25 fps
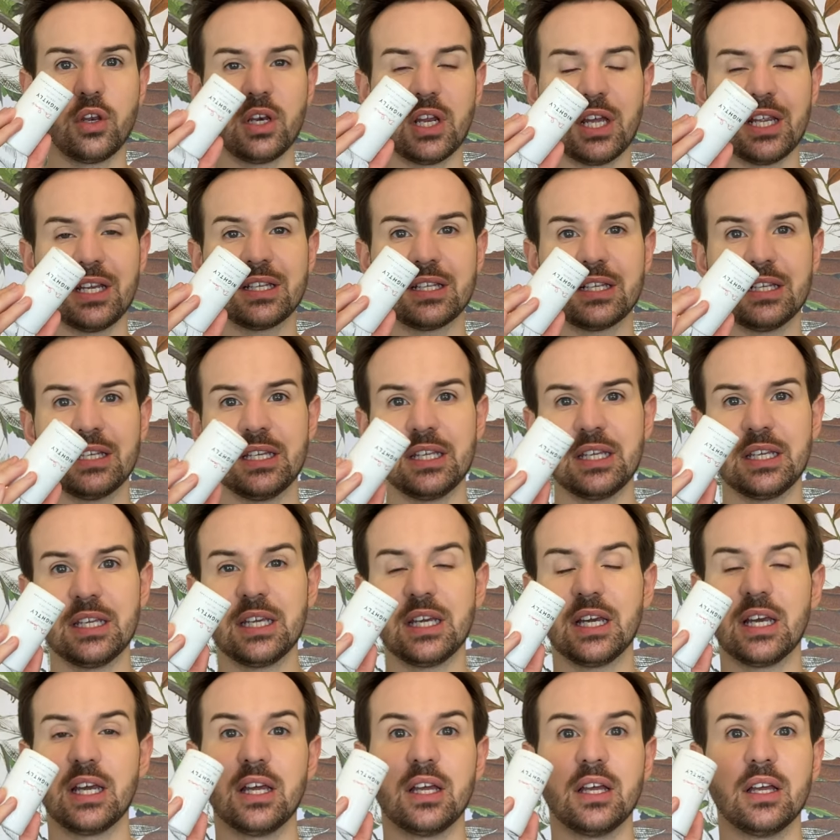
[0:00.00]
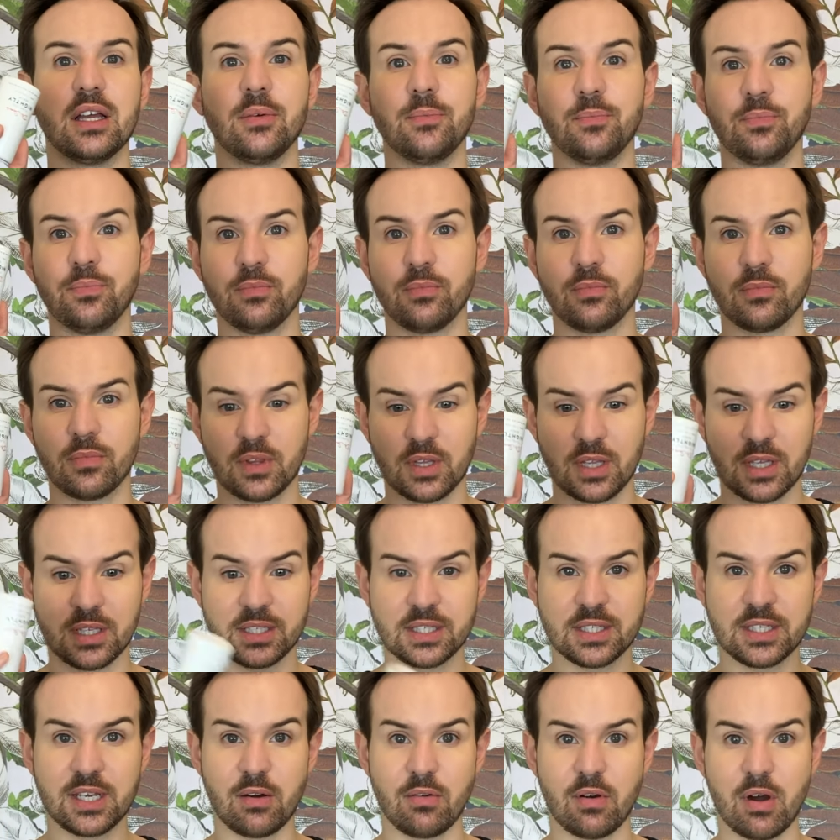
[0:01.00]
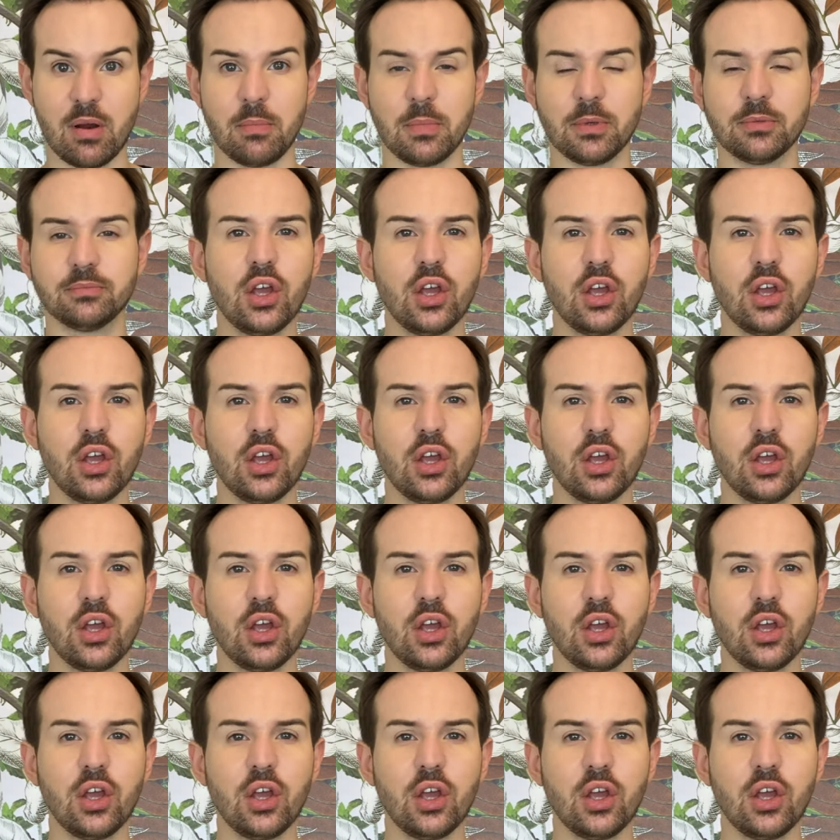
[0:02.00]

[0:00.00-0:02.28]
nightly serum.